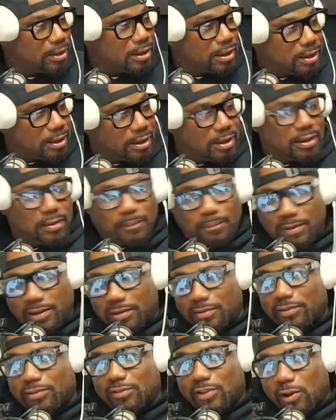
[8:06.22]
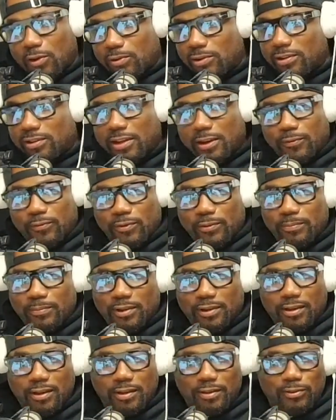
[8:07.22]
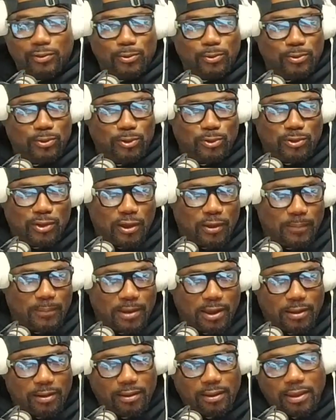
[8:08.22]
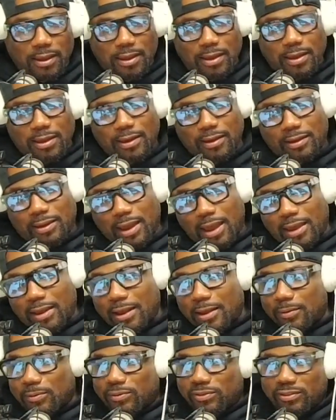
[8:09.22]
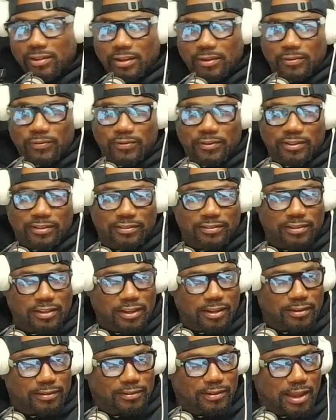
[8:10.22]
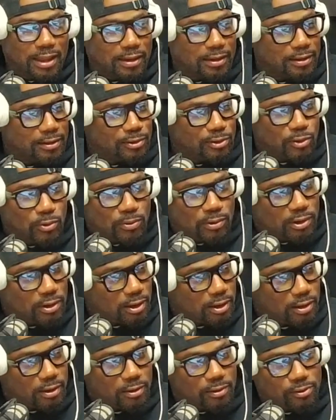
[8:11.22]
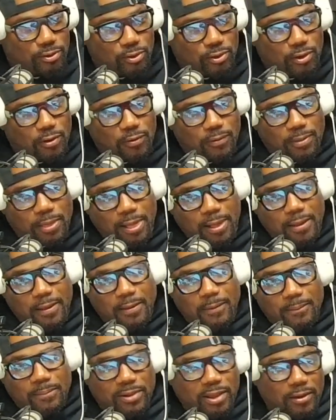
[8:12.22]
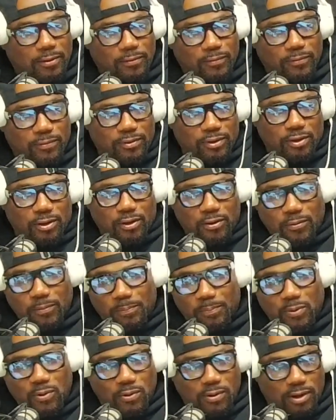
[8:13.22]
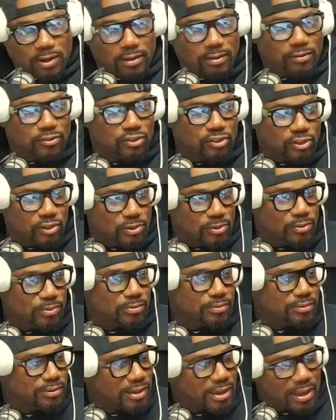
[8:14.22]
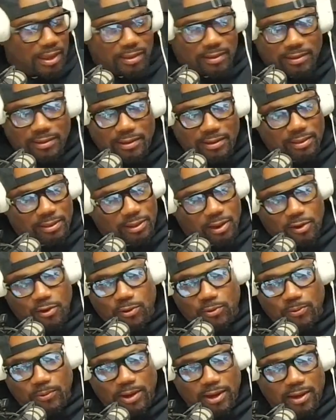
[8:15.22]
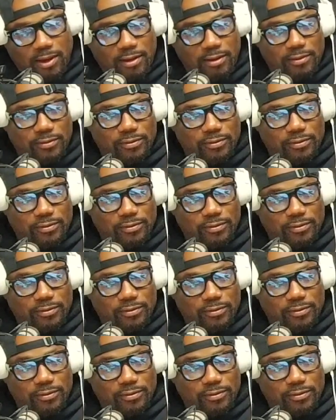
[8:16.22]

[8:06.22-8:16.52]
It'll be totally different because you're talking about a guy that was 6'6" that can do it all. You know, play, you know, point, shoot, long range.